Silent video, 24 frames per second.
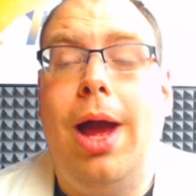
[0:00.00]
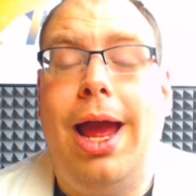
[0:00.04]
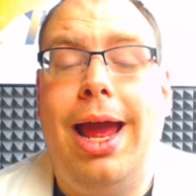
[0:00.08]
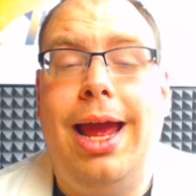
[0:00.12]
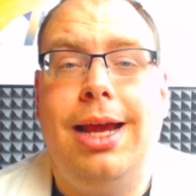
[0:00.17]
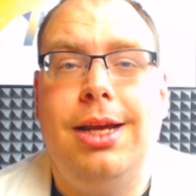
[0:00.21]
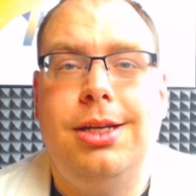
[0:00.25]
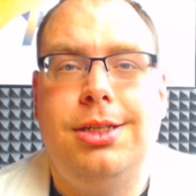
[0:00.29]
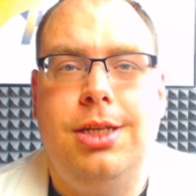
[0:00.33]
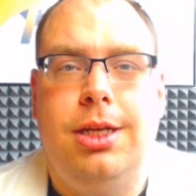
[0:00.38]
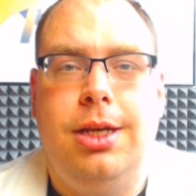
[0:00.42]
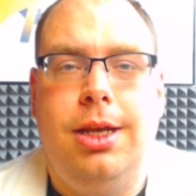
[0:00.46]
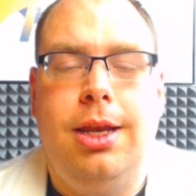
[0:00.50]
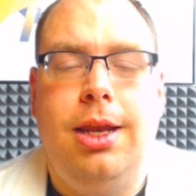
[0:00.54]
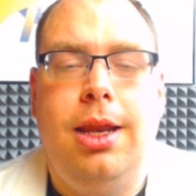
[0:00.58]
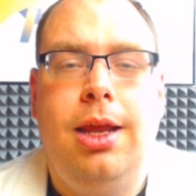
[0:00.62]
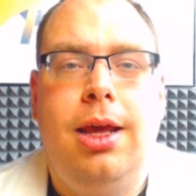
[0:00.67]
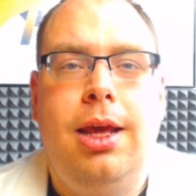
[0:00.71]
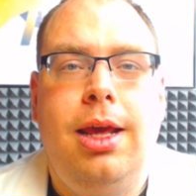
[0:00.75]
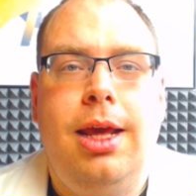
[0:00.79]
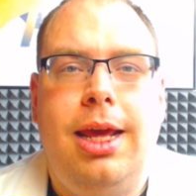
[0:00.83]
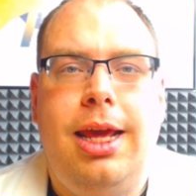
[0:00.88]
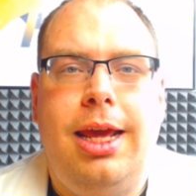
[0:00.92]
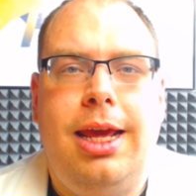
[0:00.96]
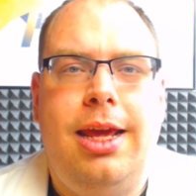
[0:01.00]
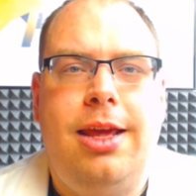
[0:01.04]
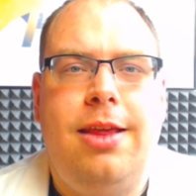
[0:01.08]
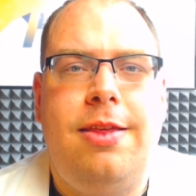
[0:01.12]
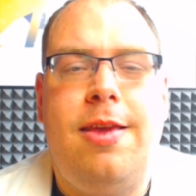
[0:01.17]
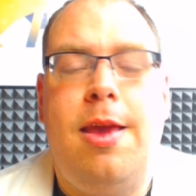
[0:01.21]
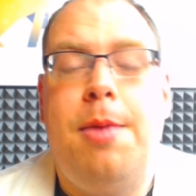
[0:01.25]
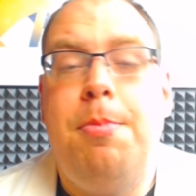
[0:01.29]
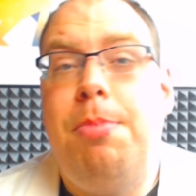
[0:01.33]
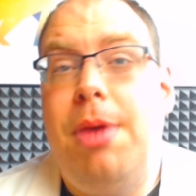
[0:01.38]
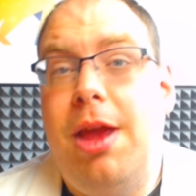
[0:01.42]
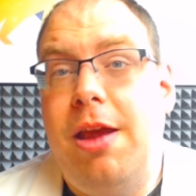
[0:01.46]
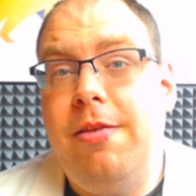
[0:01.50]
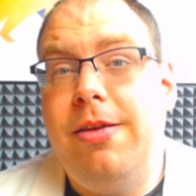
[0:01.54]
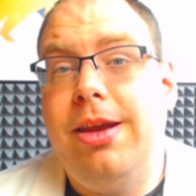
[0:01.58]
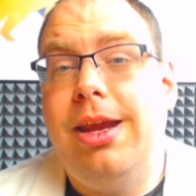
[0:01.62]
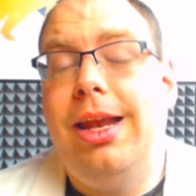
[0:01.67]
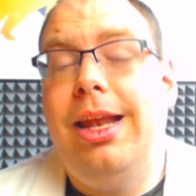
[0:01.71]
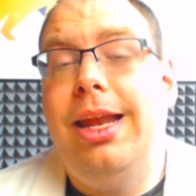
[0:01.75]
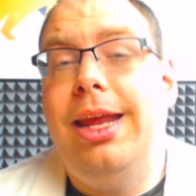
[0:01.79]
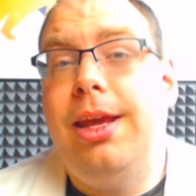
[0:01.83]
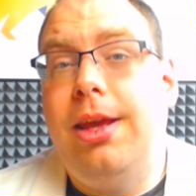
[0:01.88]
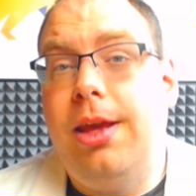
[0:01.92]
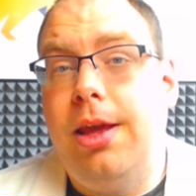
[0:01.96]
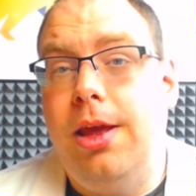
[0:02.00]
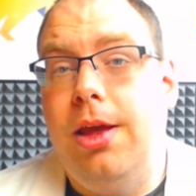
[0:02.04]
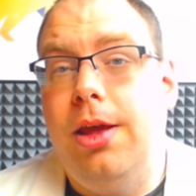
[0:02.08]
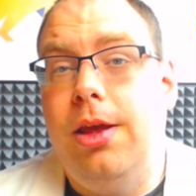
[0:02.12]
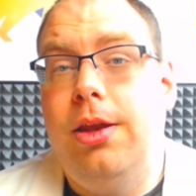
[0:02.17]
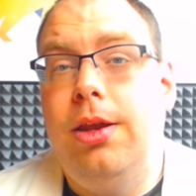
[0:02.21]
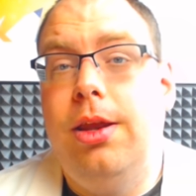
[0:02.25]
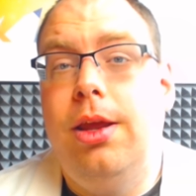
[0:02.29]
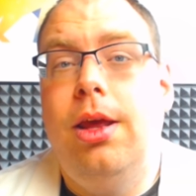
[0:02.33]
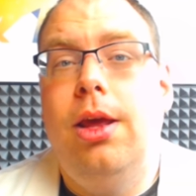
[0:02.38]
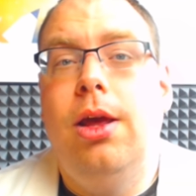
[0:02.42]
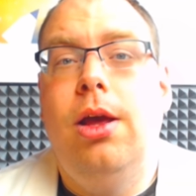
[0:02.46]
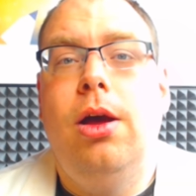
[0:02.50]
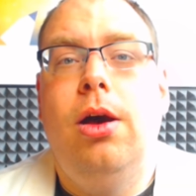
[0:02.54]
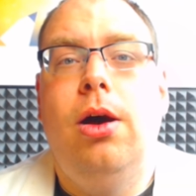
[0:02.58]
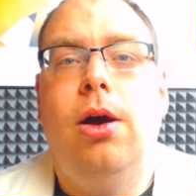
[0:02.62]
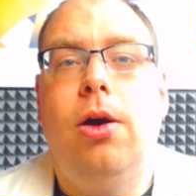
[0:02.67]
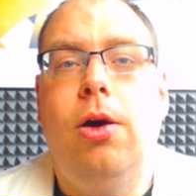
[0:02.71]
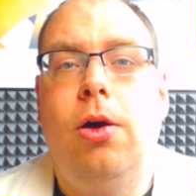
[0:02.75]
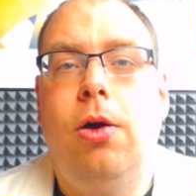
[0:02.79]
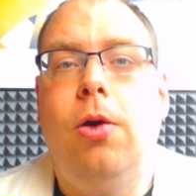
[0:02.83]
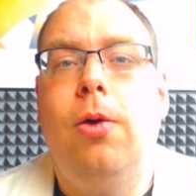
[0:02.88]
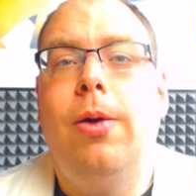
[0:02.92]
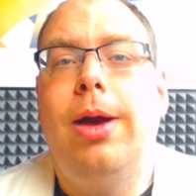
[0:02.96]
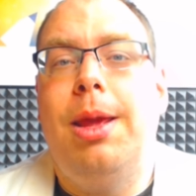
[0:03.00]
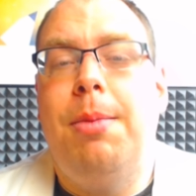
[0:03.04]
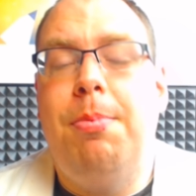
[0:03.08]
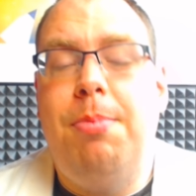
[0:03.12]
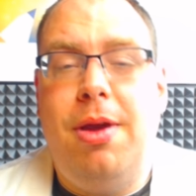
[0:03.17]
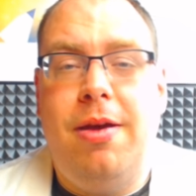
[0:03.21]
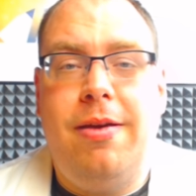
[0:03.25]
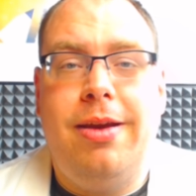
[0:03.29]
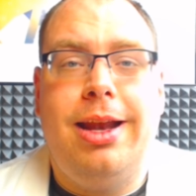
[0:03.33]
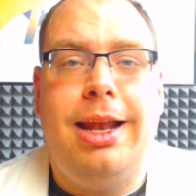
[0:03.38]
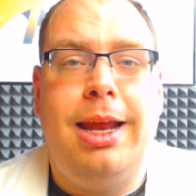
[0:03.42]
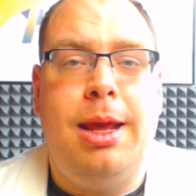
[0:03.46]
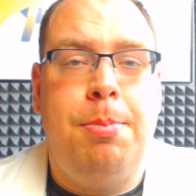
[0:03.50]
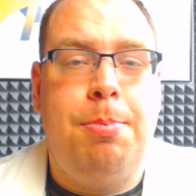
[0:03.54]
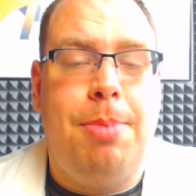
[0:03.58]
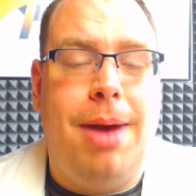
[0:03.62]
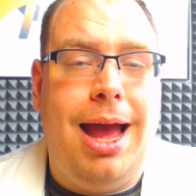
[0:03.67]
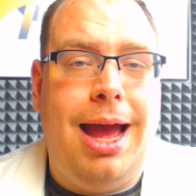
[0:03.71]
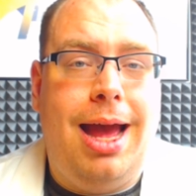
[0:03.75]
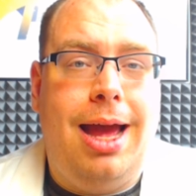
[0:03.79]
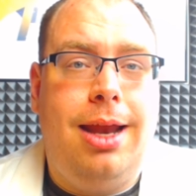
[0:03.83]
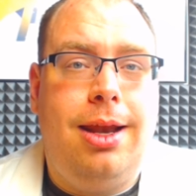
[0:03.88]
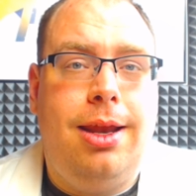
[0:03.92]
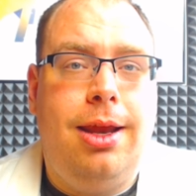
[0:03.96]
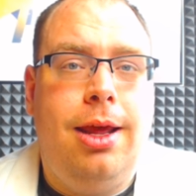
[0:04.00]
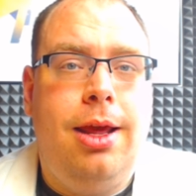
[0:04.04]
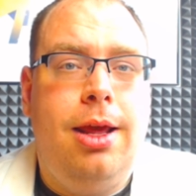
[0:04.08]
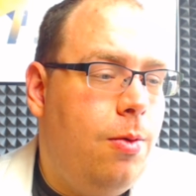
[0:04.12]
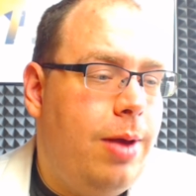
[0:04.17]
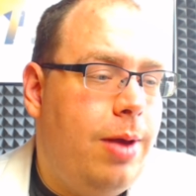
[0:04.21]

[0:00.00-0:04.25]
action is empirically good or empirically bad.